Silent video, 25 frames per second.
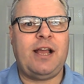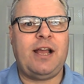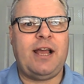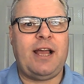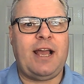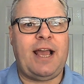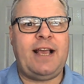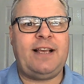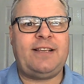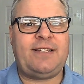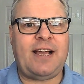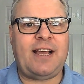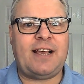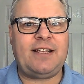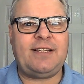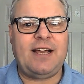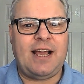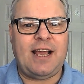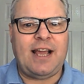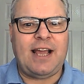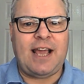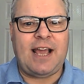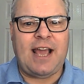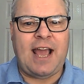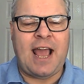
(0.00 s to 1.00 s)
He says,
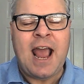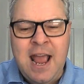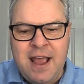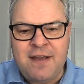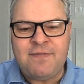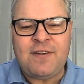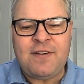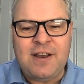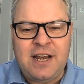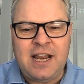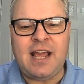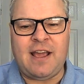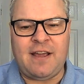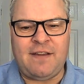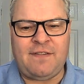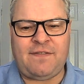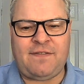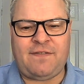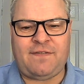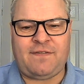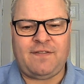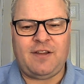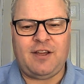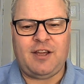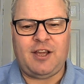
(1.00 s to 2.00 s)
even
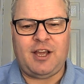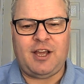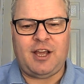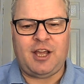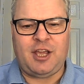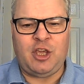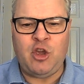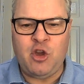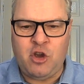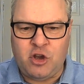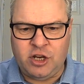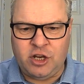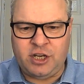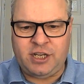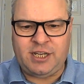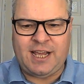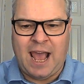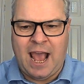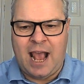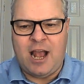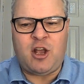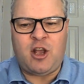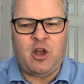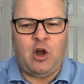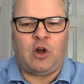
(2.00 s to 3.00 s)
if you could
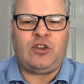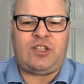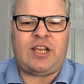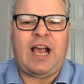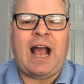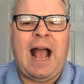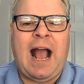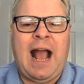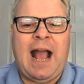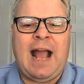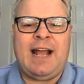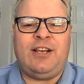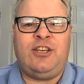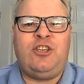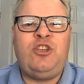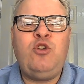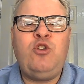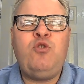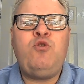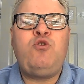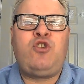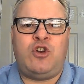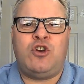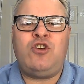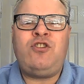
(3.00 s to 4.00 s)
get God's hand,
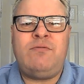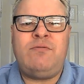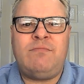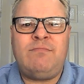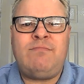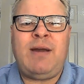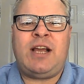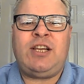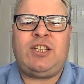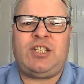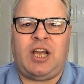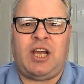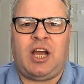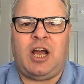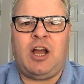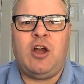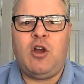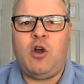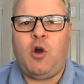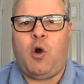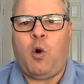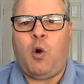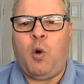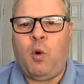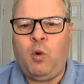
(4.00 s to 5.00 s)
you couldn't measure
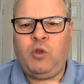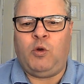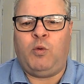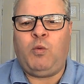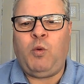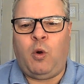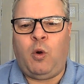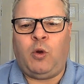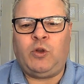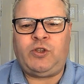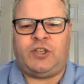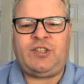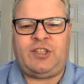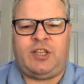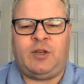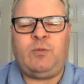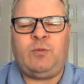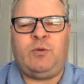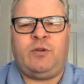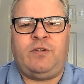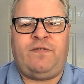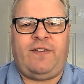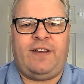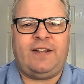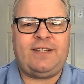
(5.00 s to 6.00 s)
all the waters that
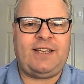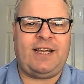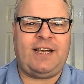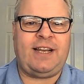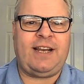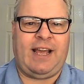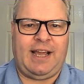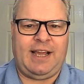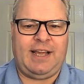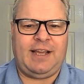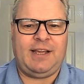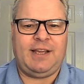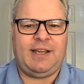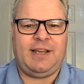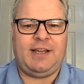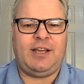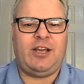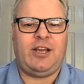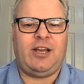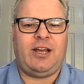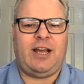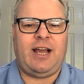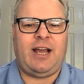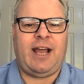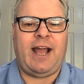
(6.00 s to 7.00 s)
would fit in it.
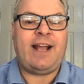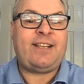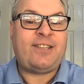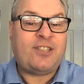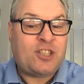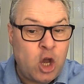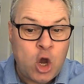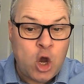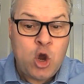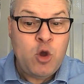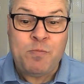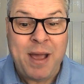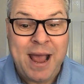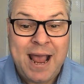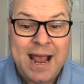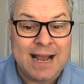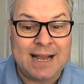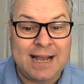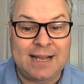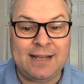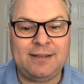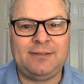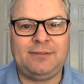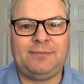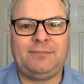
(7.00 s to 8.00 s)
It's too
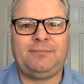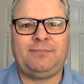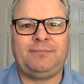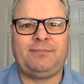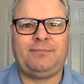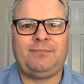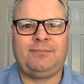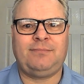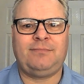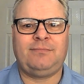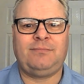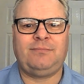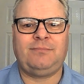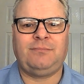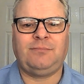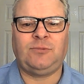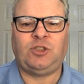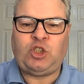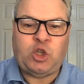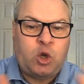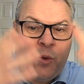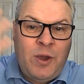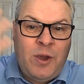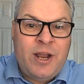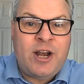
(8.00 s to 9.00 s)
big,
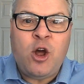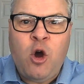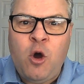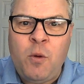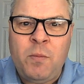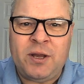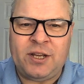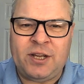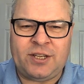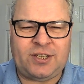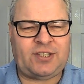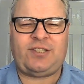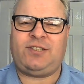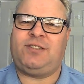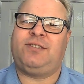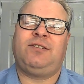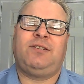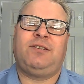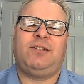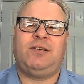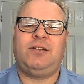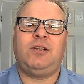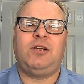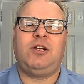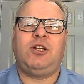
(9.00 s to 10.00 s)
too enormous,
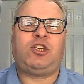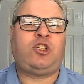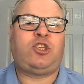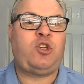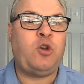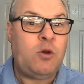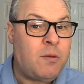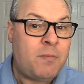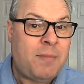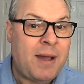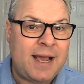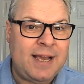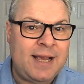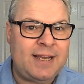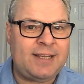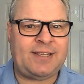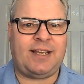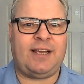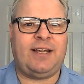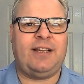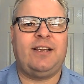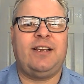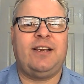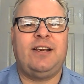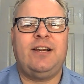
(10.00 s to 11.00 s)
too
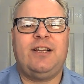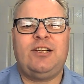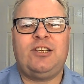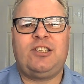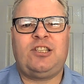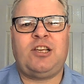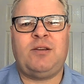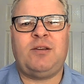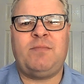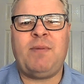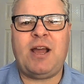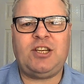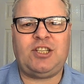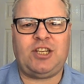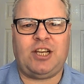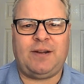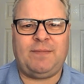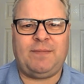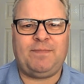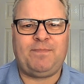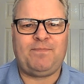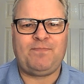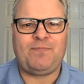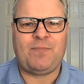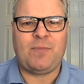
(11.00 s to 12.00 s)
amazing to measure.
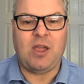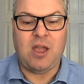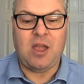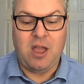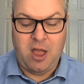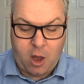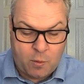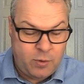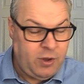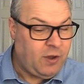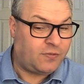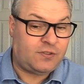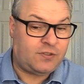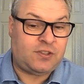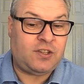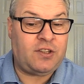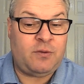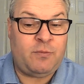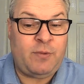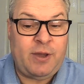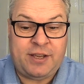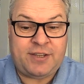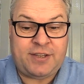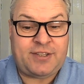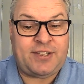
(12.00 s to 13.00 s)

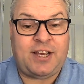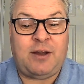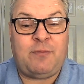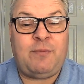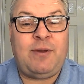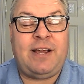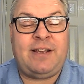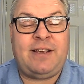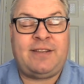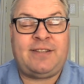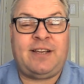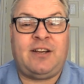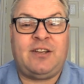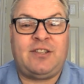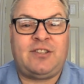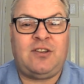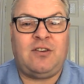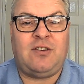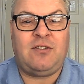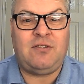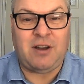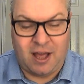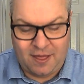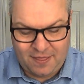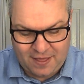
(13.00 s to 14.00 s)
We sing a
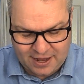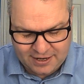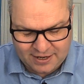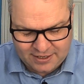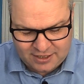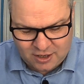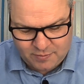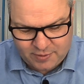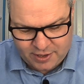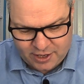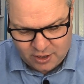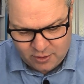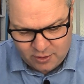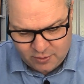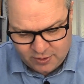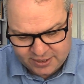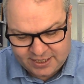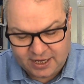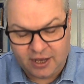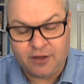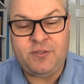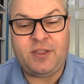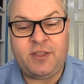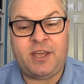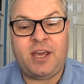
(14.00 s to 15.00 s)
song like that, don't we? Who has
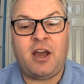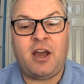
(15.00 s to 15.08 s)
held the